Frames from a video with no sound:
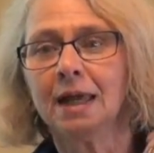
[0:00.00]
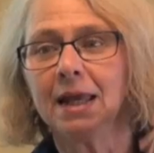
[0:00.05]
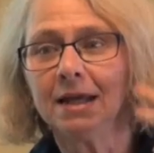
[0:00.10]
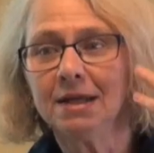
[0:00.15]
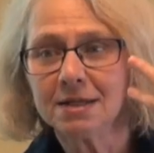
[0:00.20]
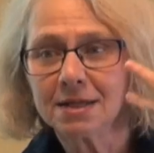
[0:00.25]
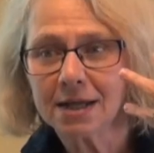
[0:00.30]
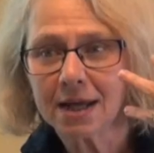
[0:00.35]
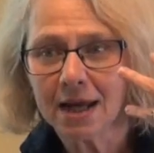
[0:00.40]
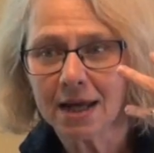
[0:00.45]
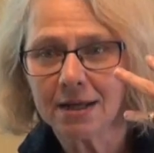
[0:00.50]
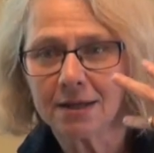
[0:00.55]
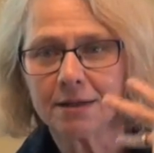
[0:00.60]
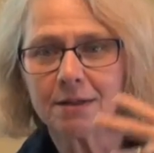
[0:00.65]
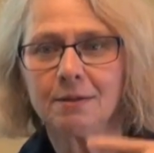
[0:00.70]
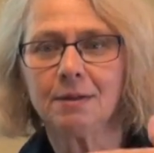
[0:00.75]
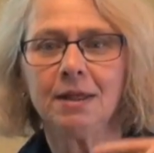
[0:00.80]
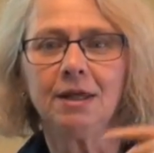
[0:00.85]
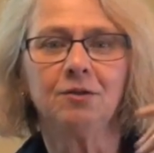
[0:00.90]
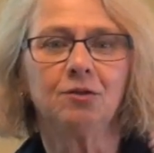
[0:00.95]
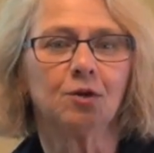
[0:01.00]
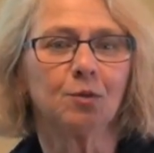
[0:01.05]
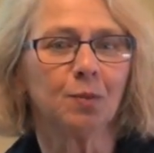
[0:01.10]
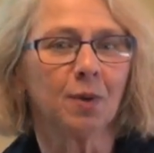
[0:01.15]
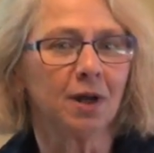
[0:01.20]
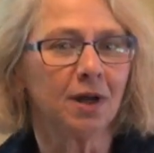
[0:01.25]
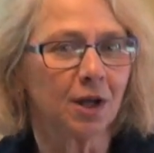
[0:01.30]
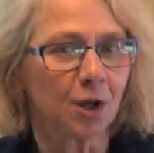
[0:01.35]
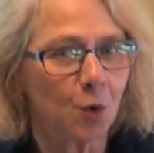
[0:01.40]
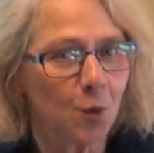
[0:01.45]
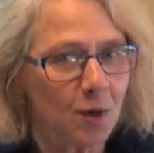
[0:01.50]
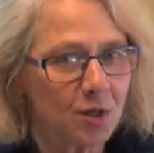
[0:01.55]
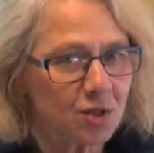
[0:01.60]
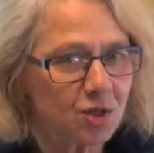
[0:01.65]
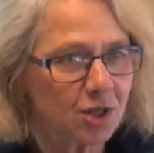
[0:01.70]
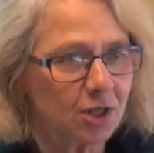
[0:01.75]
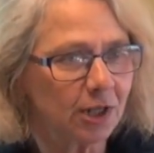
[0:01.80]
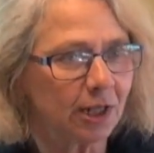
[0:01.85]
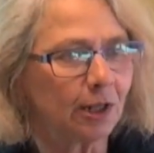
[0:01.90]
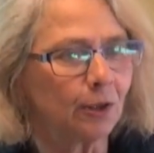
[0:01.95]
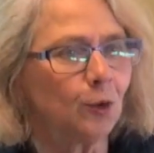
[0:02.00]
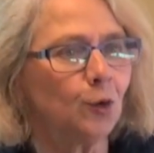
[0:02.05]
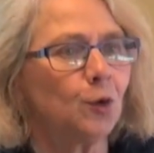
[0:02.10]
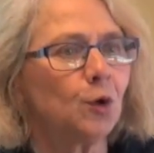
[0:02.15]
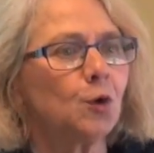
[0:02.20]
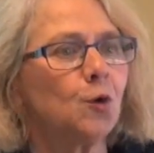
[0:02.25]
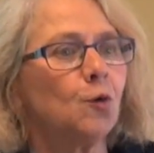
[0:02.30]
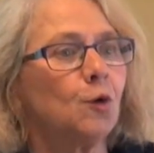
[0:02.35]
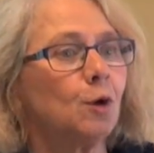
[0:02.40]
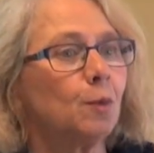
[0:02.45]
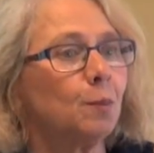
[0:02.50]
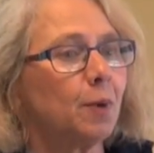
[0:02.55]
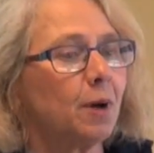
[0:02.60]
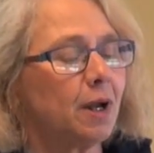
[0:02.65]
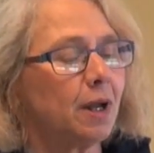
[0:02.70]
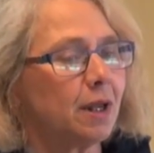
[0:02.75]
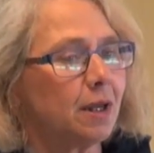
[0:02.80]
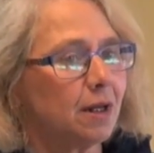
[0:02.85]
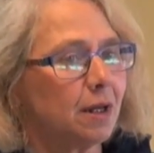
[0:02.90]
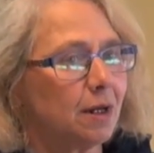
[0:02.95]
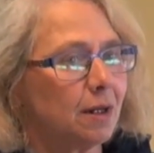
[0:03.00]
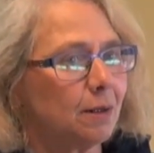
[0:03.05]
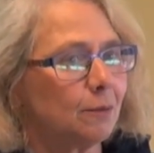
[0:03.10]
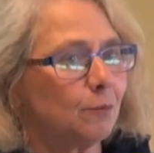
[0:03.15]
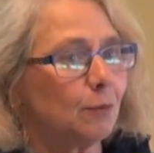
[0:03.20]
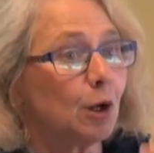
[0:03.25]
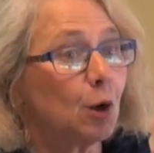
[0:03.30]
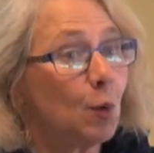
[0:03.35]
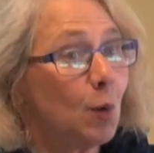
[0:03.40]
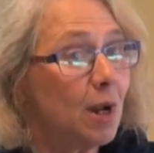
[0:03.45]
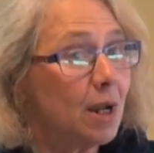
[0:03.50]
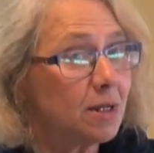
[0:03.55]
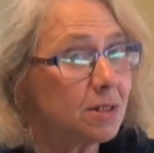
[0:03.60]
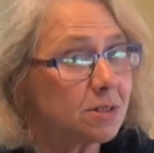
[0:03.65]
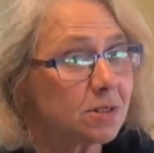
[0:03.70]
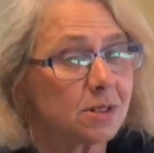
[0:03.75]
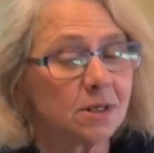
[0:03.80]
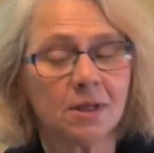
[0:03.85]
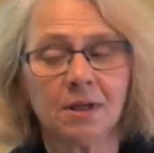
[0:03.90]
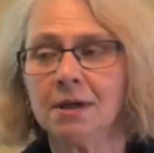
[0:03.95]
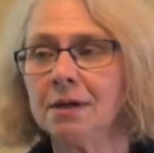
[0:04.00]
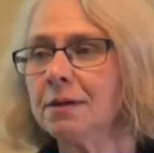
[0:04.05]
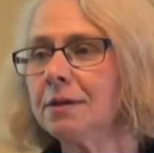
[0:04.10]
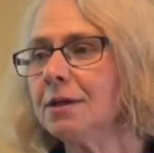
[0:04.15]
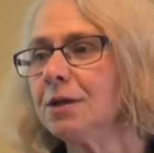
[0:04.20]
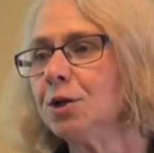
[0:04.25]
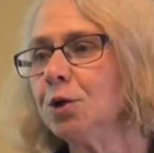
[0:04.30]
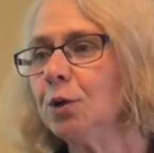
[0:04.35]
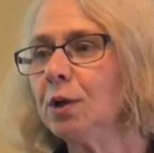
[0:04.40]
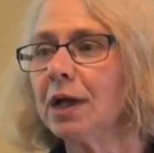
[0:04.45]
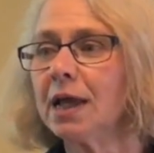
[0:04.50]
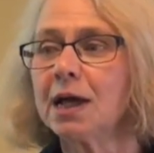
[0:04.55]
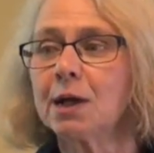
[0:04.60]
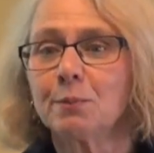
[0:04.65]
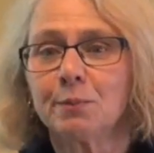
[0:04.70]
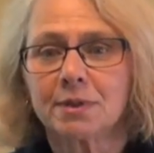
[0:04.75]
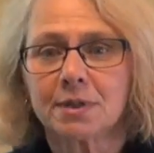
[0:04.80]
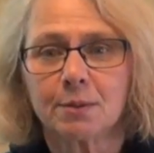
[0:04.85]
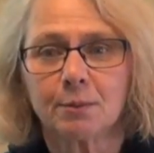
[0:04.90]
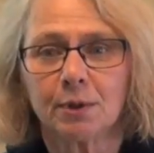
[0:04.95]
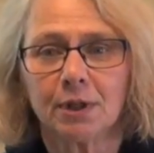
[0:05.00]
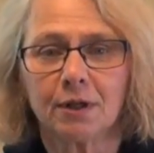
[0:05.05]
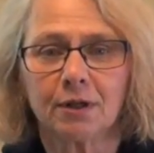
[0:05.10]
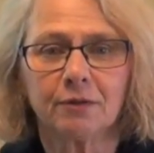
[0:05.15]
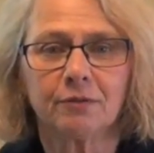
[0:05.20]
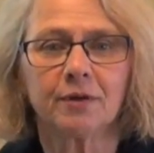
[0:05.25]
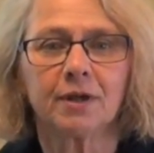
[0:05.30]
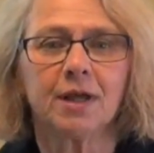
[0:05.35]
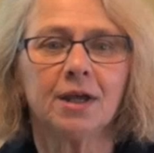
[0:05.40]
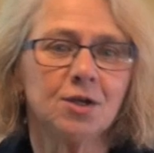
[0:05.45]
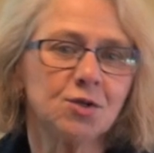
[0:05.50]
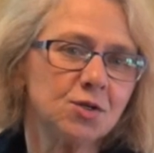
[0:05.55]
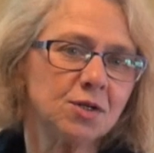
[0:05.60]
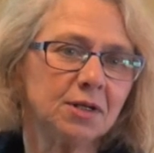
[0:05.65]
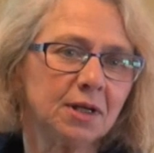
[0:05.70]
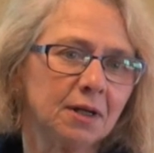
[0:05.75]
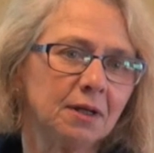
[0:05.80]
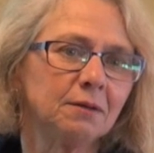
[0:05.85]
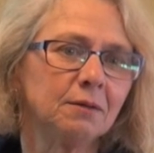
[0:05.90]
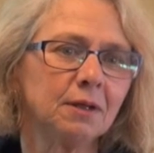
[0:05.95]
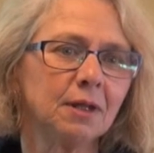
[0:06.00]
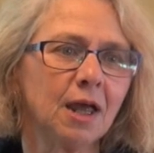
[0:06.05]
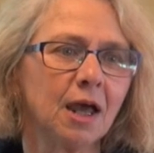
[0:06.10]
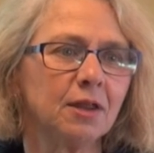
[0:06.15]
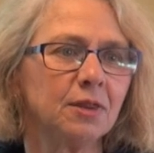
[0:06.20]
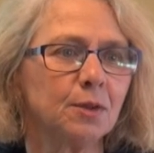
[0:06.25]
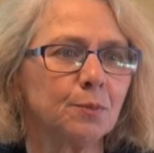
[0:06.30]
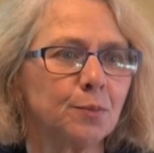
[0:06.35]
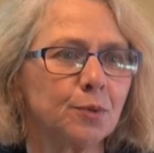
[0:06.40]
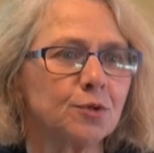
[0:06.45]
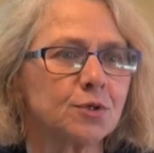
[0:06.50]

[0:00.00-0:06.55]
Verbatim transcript: indicated either by a questioning look or by a request that you'd like some clarification and, and the